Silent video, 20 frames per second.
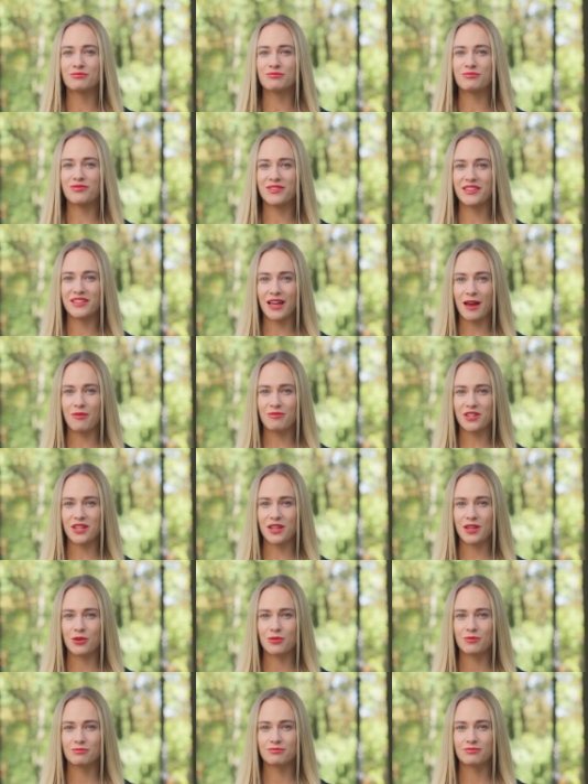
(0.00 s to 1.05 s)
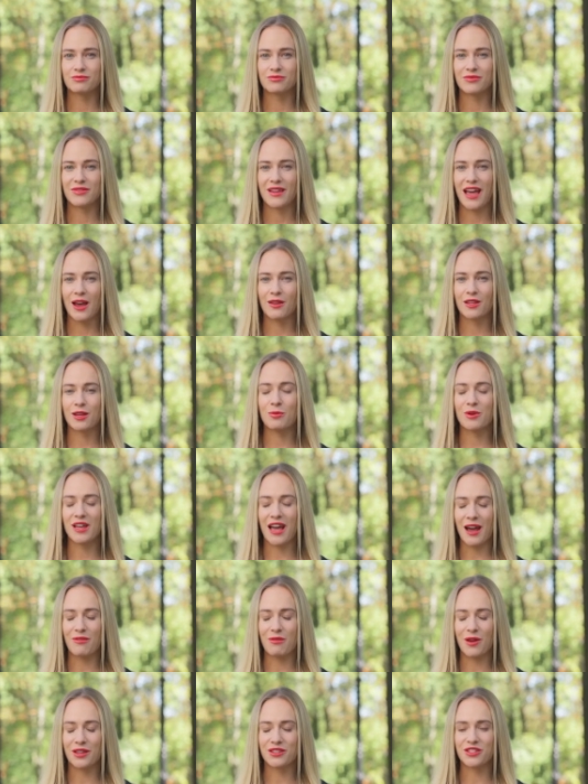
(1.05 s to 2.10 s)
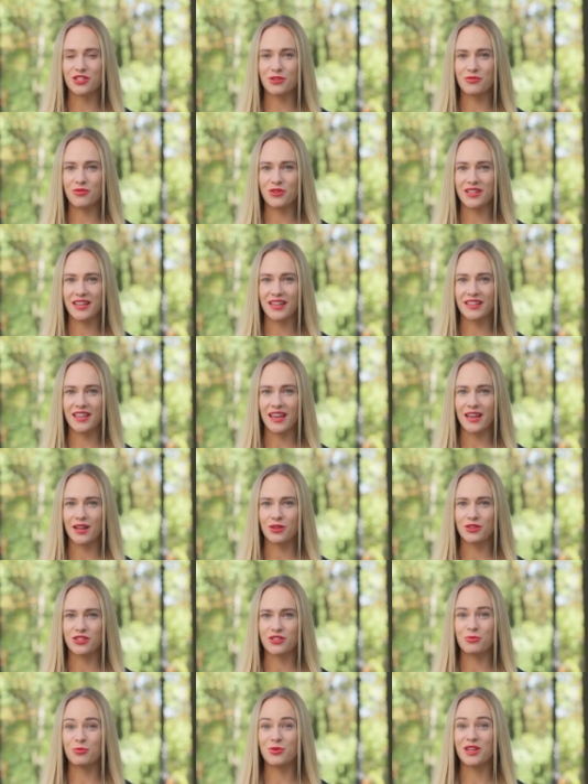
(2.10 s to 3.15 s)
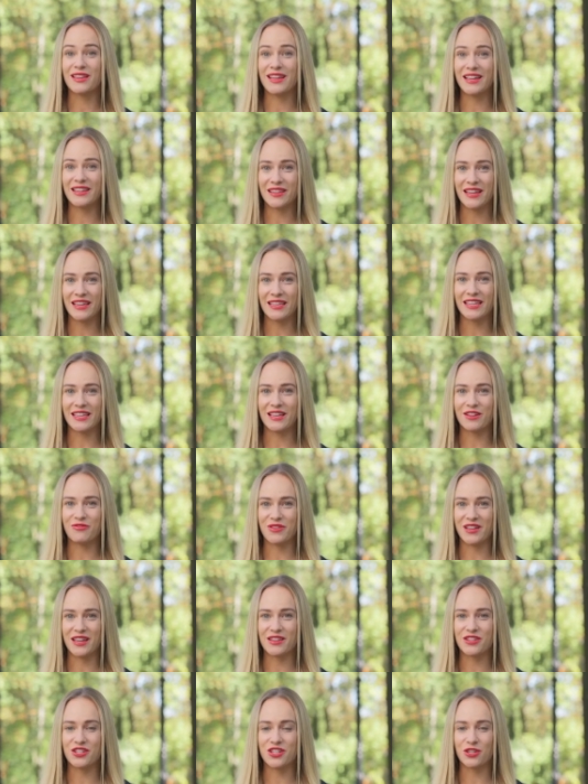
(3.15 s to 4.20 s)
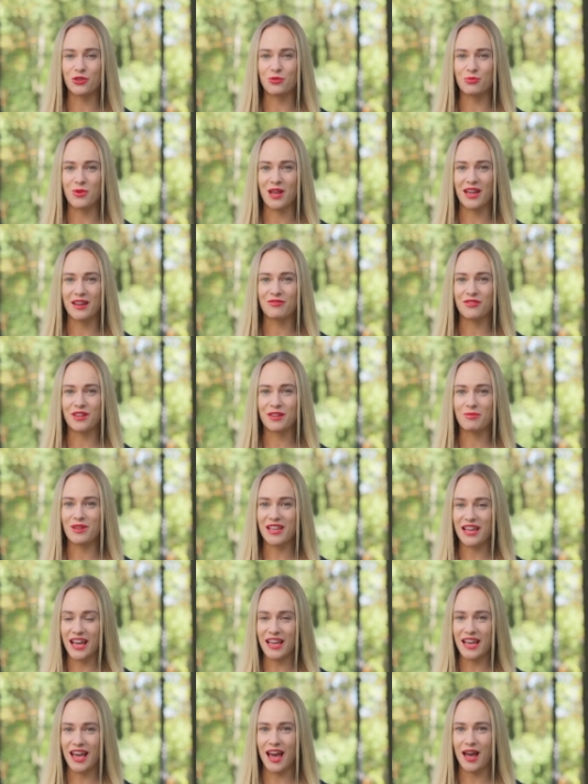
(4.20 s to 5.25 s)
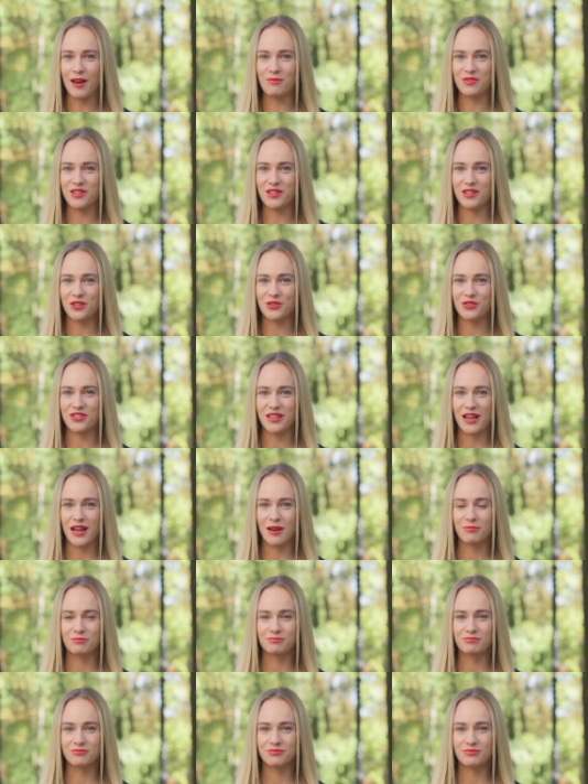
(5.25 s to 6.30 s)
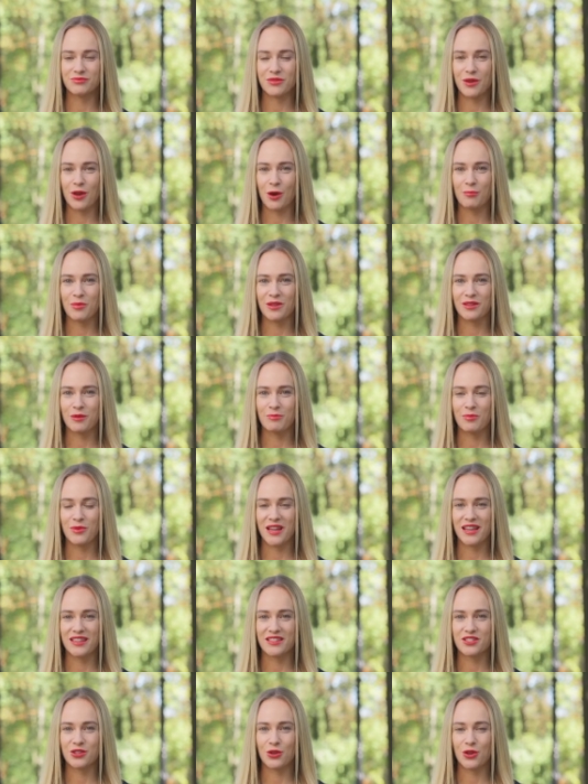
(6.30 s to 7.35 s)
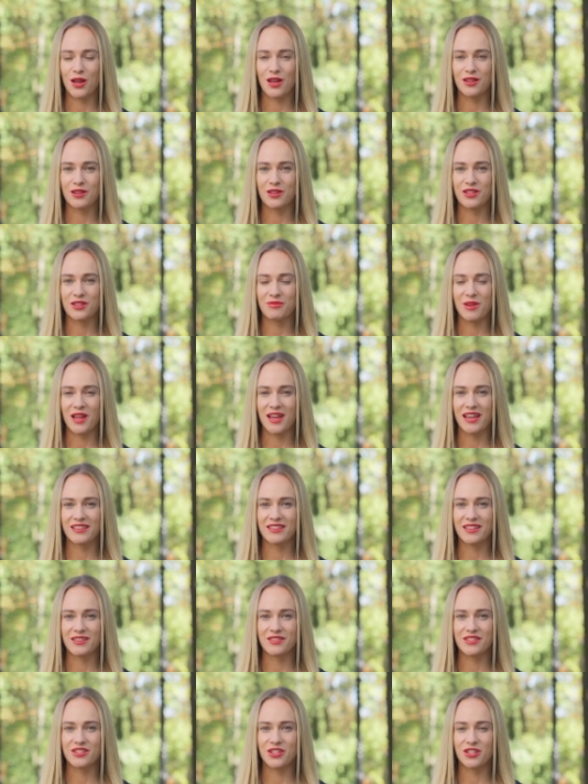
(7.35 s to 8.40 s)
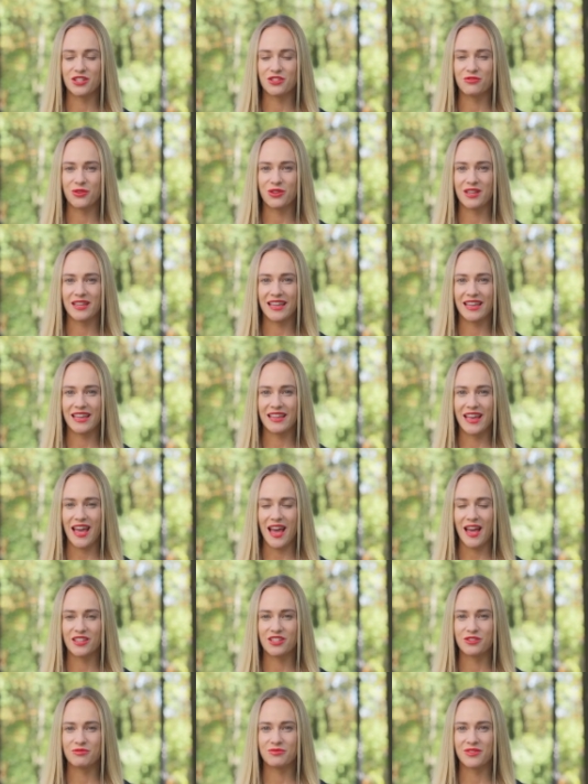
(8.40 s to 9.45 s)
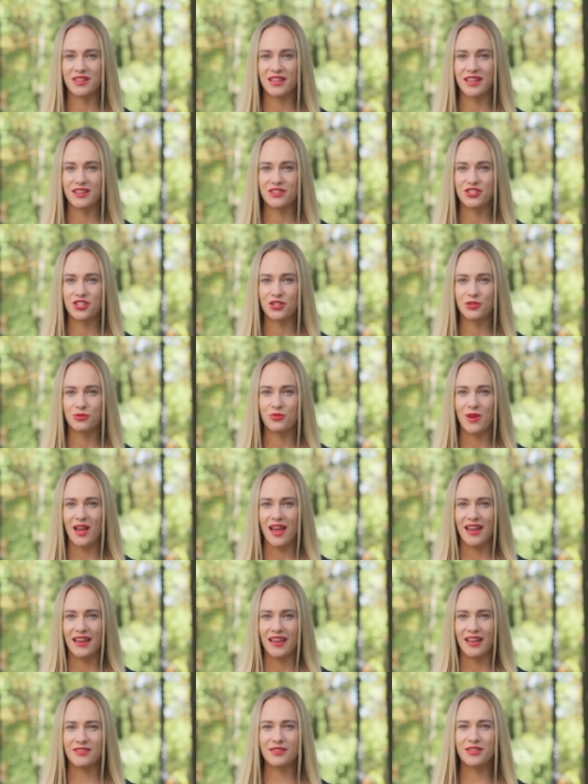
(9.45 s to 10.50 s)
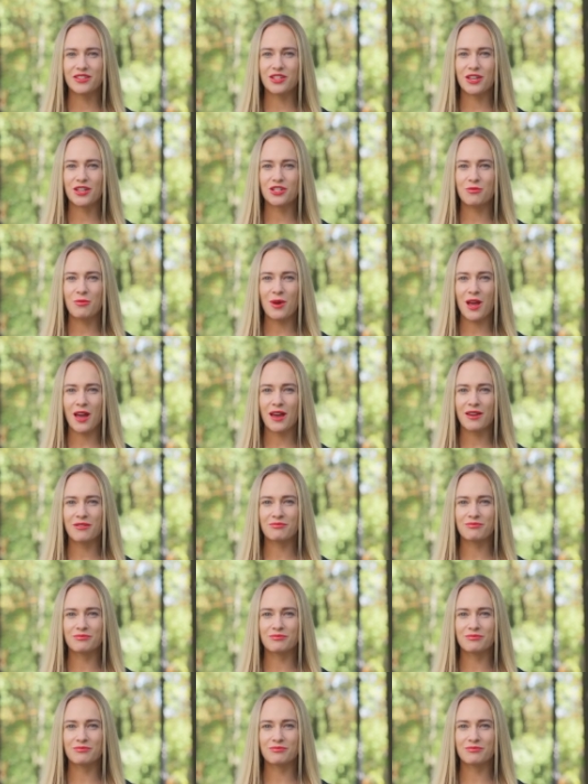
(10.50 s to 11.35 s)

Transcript: Step 2. Now that we have our server details, we need the EV2Ray VPN app to use them. Open the Play Store on your device and search for E-V2Ray in the search bar.